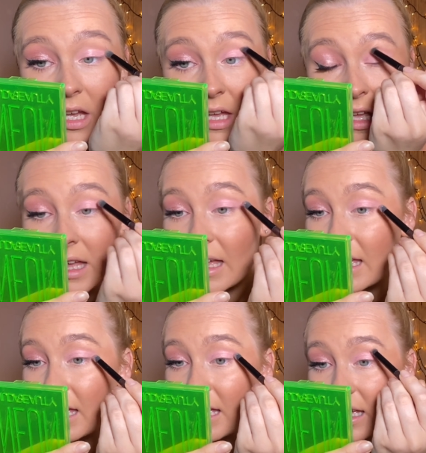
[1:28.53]

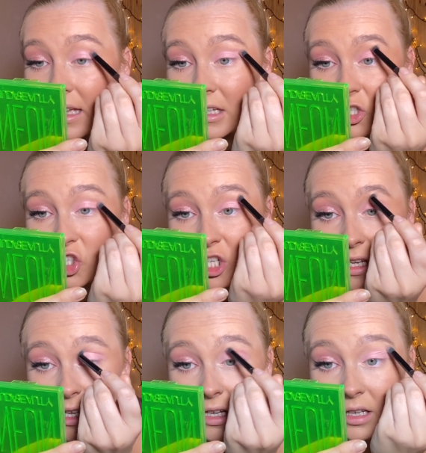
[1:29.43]
a
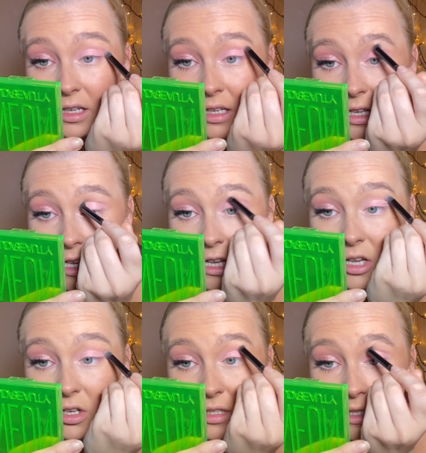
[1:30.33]
sheer
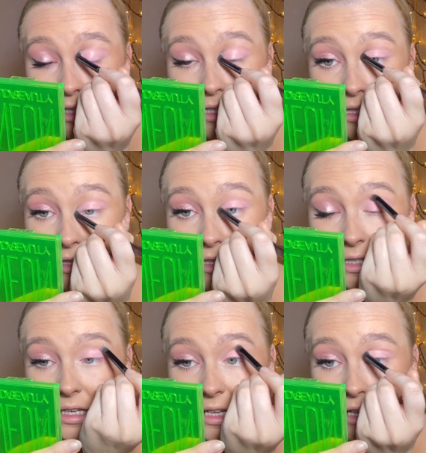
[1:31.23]

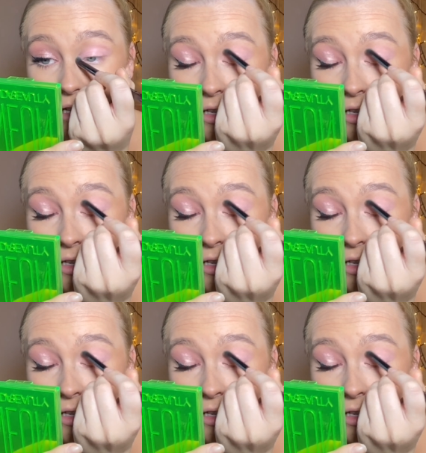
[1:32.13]
consistency,